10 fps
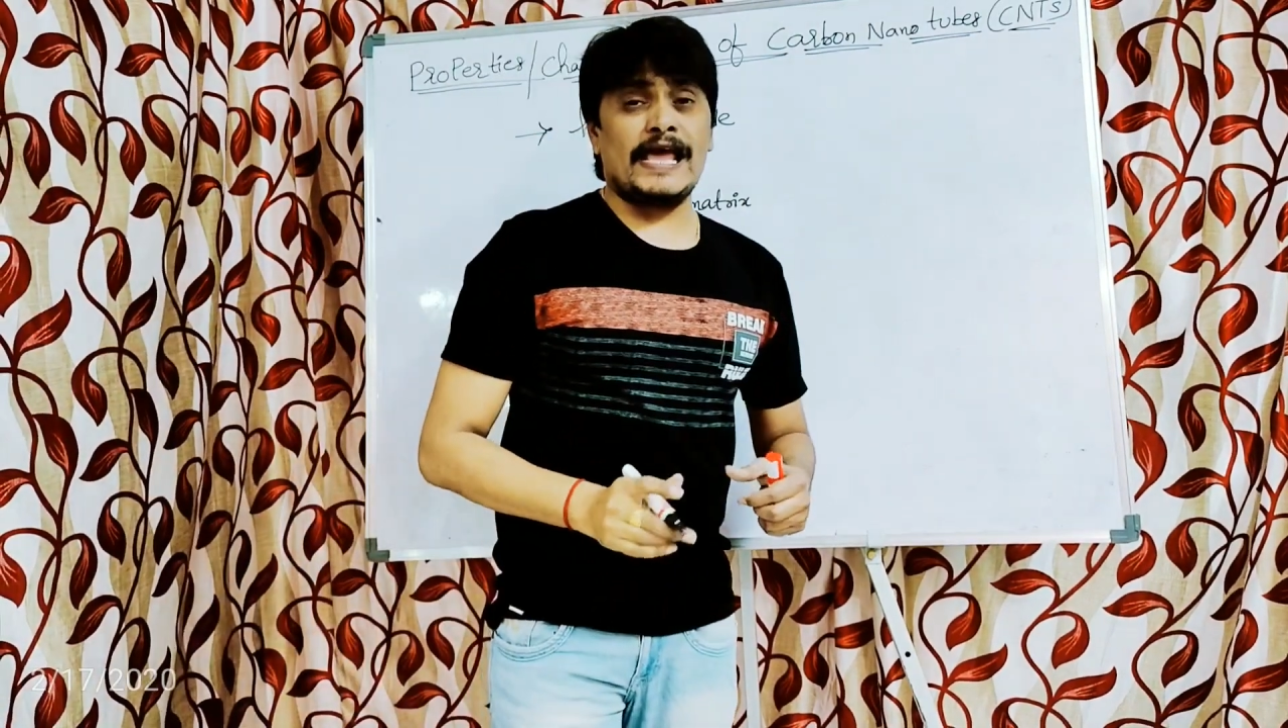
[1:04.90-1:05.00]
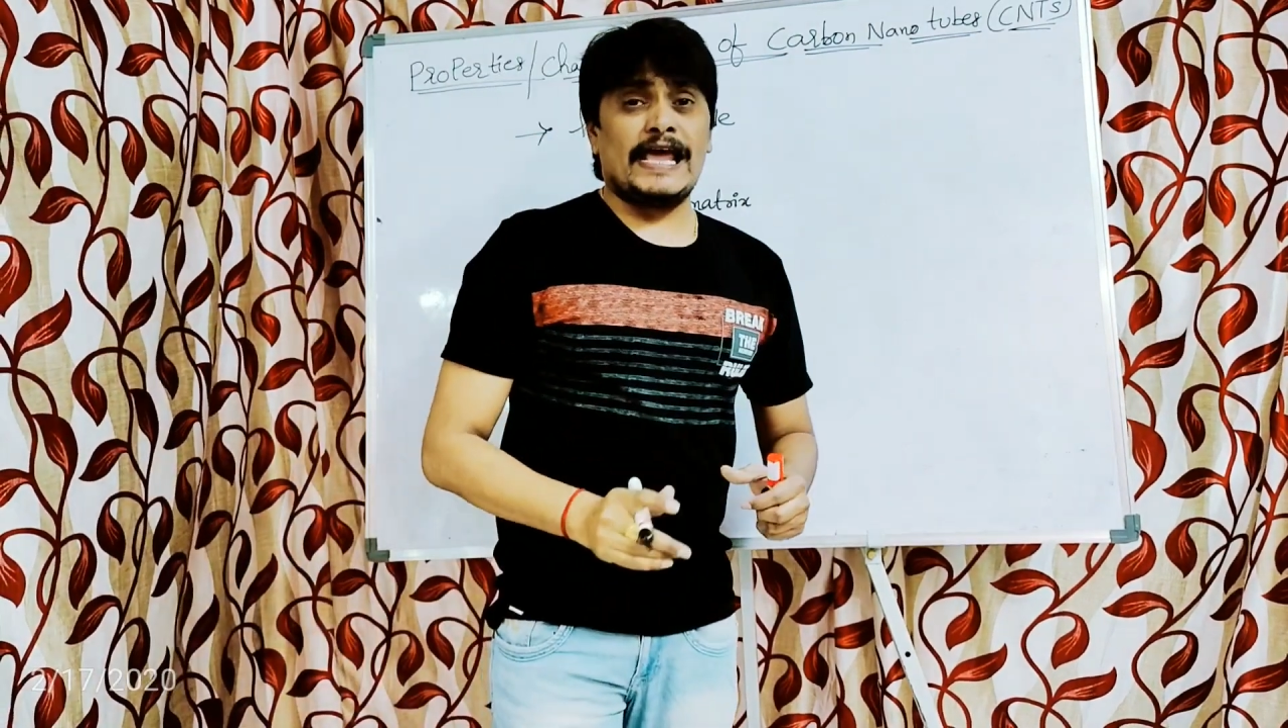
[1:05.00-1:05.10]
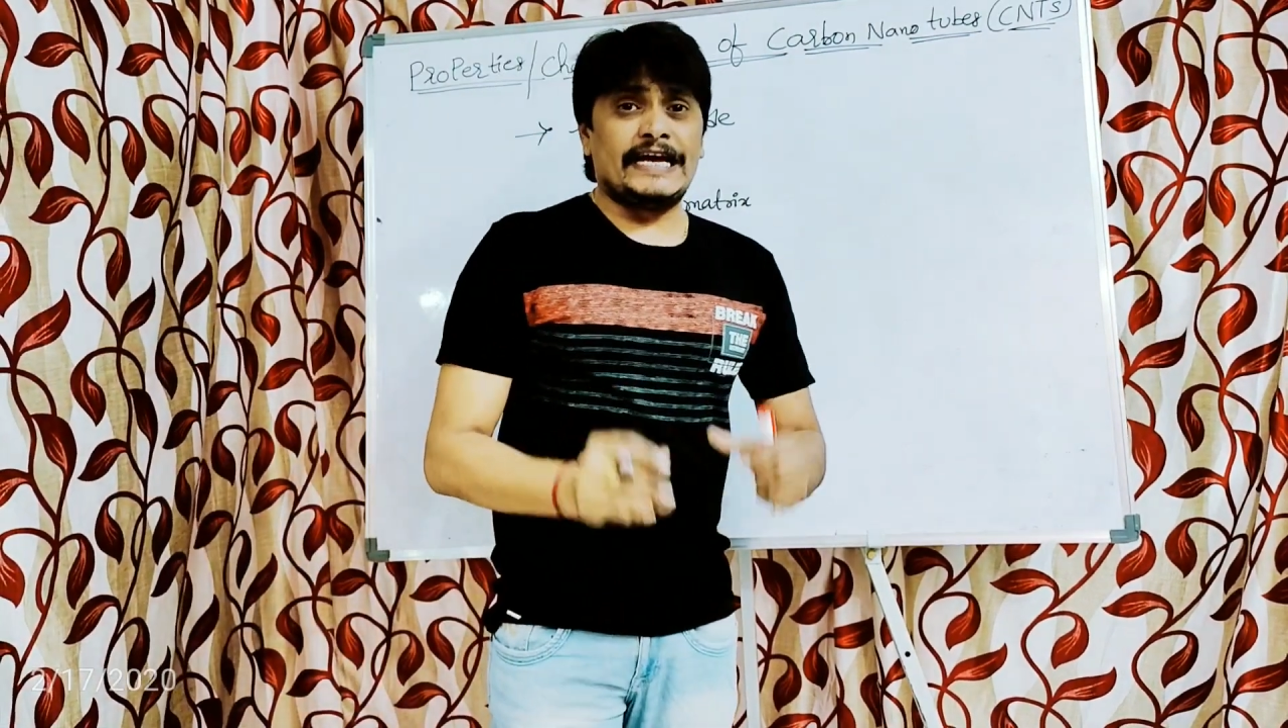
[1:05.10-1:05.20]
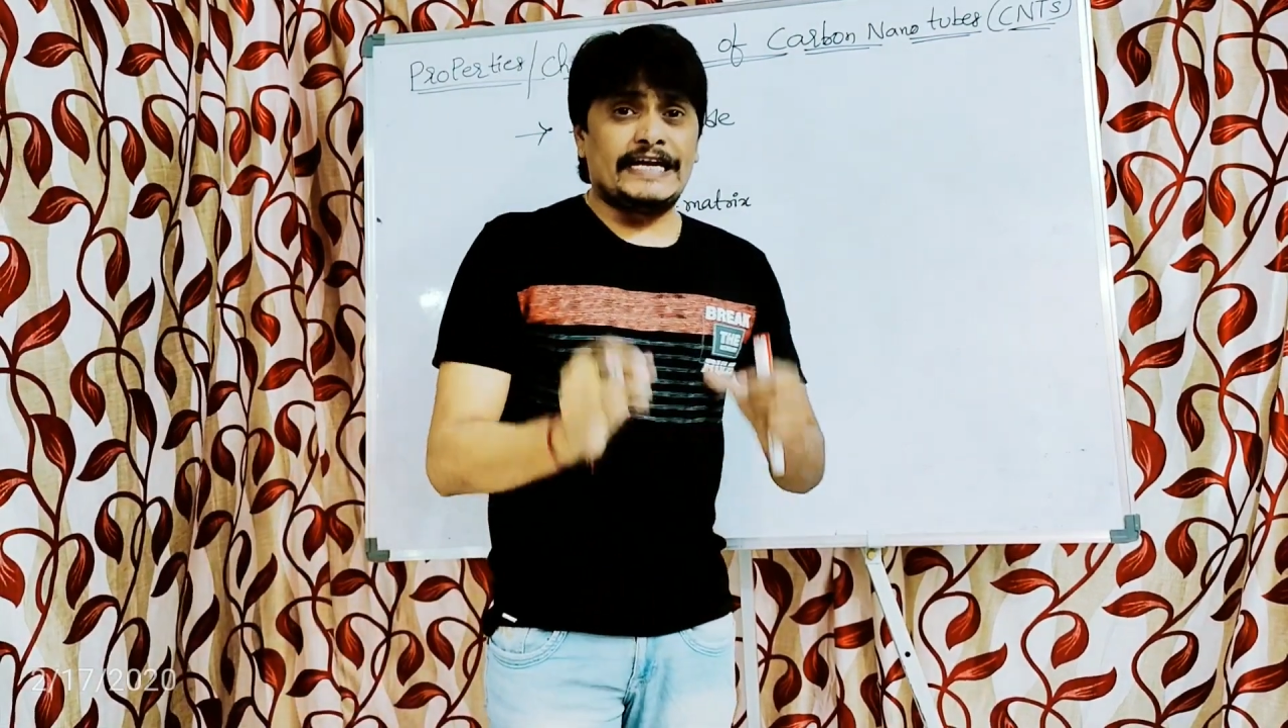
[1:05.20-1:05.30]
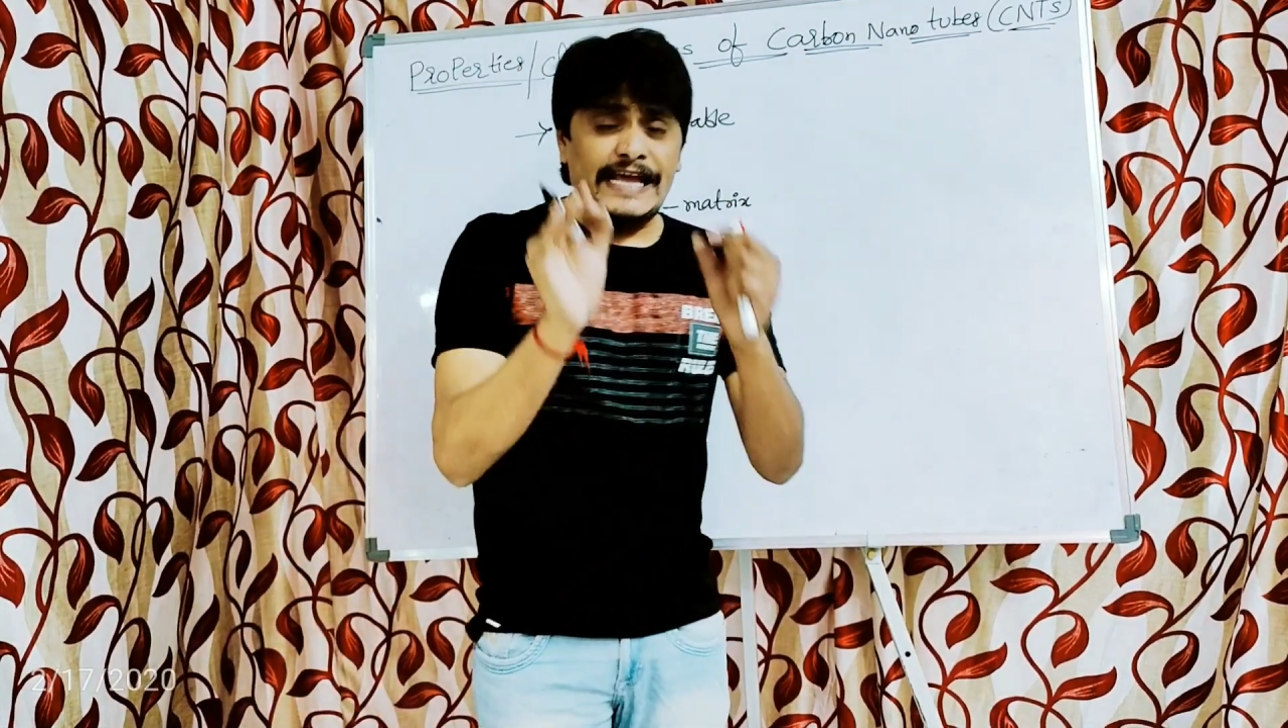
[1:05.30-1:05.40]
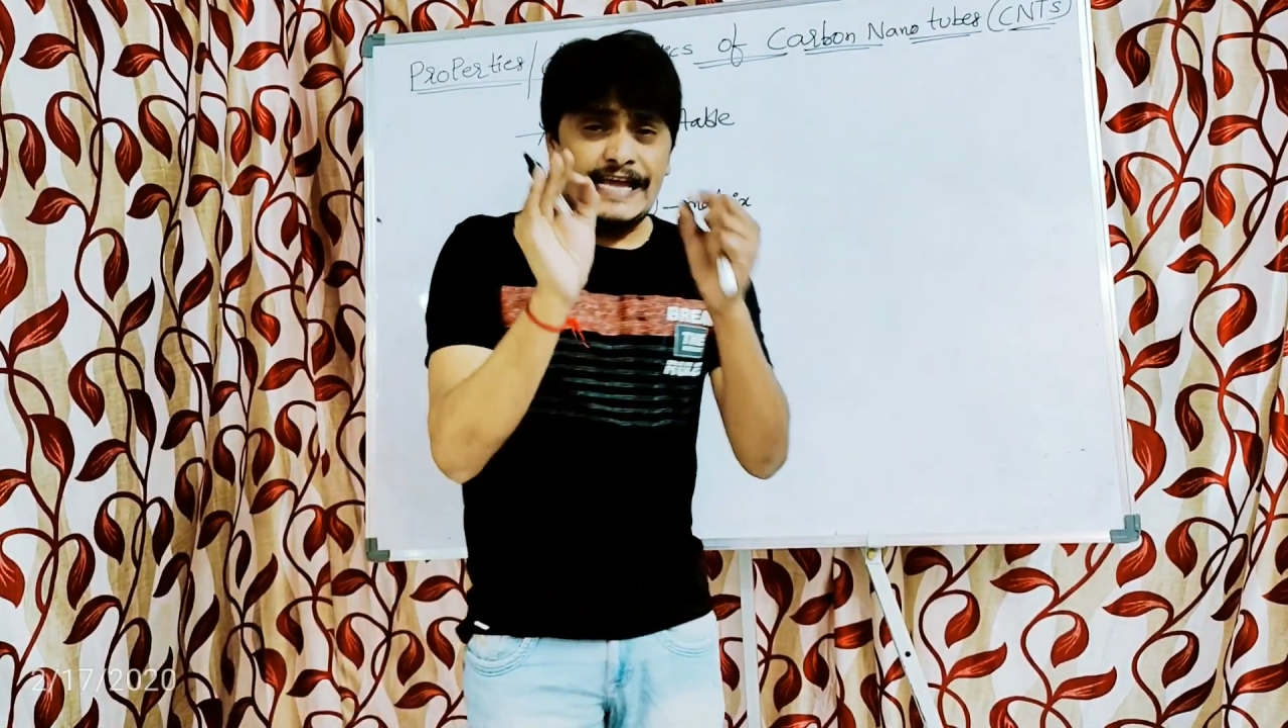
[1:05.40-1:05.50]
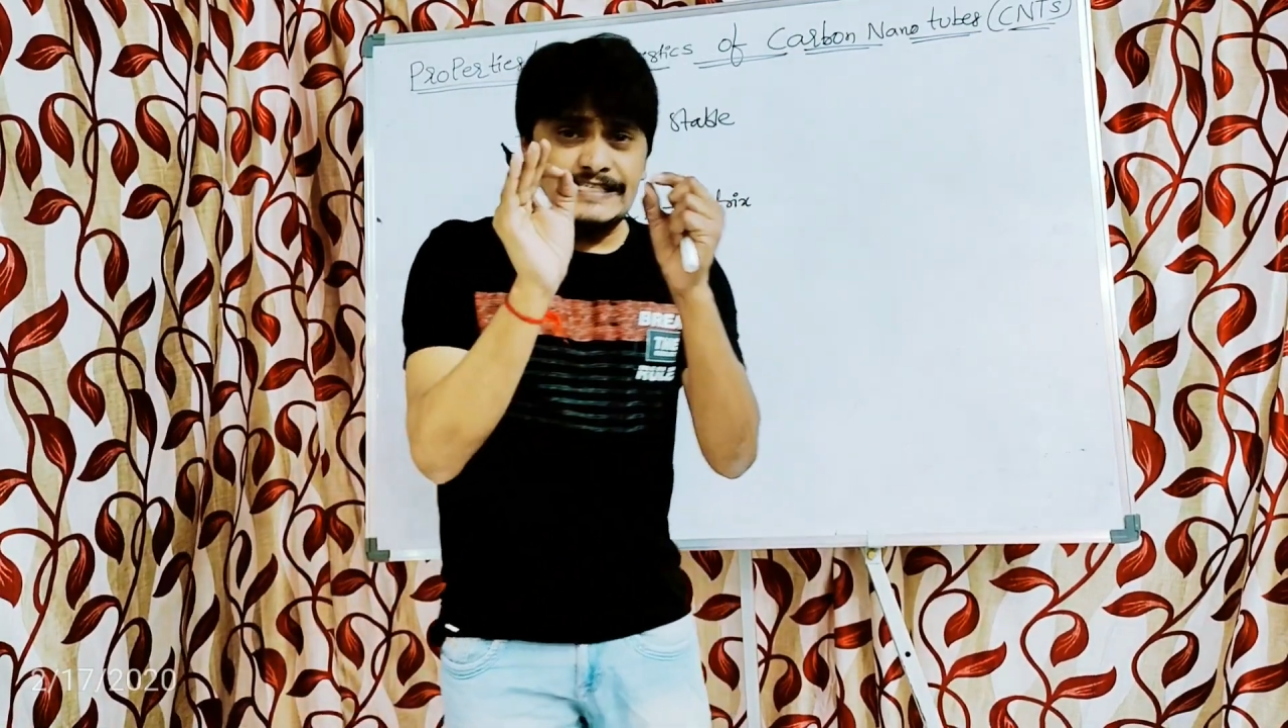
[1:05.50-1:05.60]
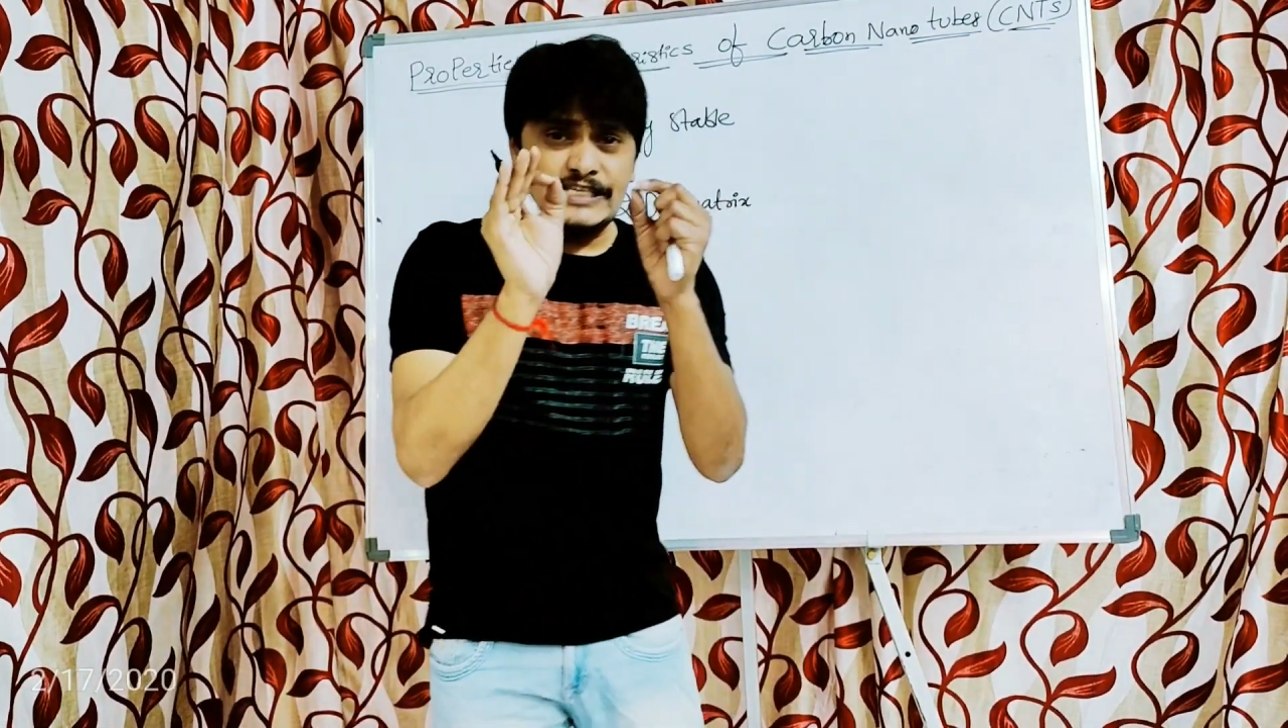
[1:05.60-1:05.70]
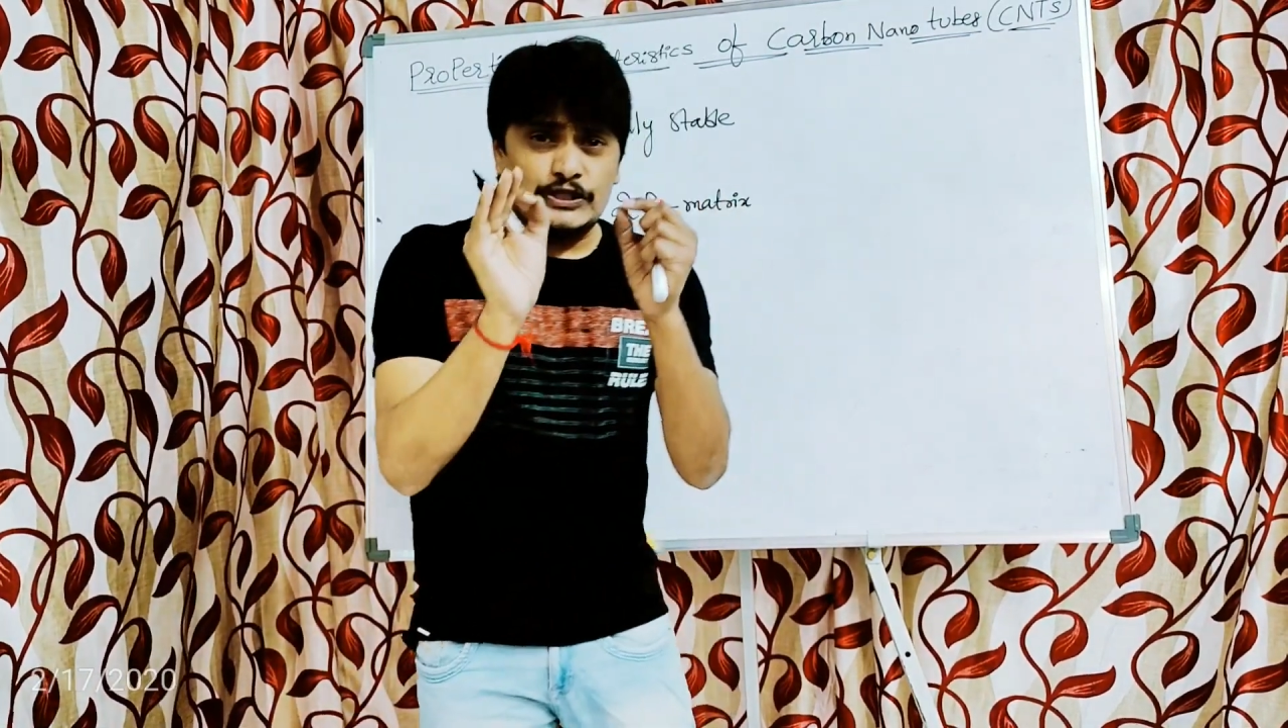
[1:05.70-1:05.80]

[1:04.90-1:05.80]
It is a